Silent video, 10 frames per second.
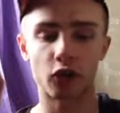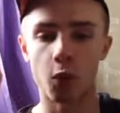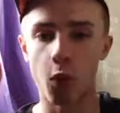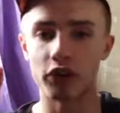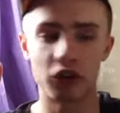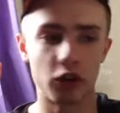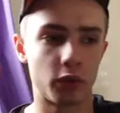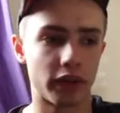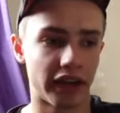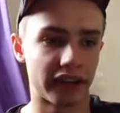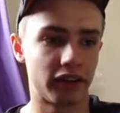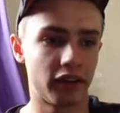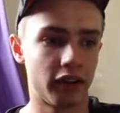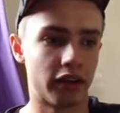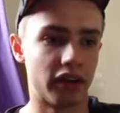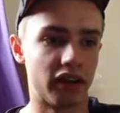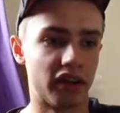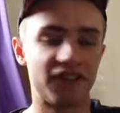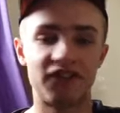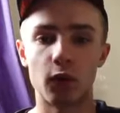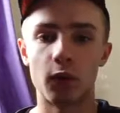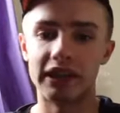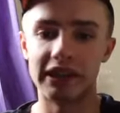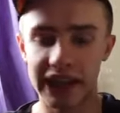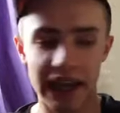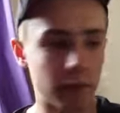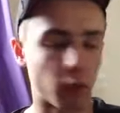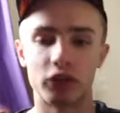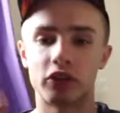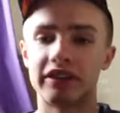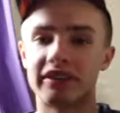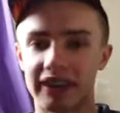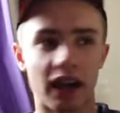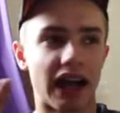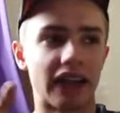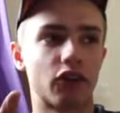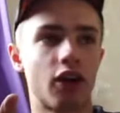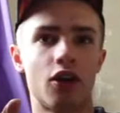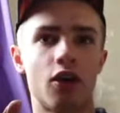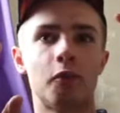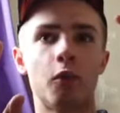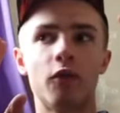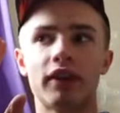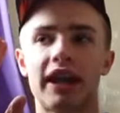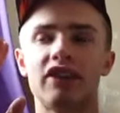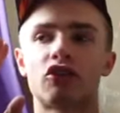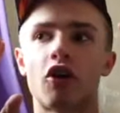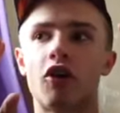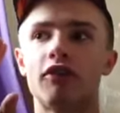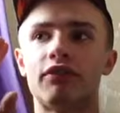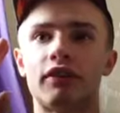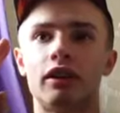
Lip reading: what you can feel in the air, what you can see, and more of a case of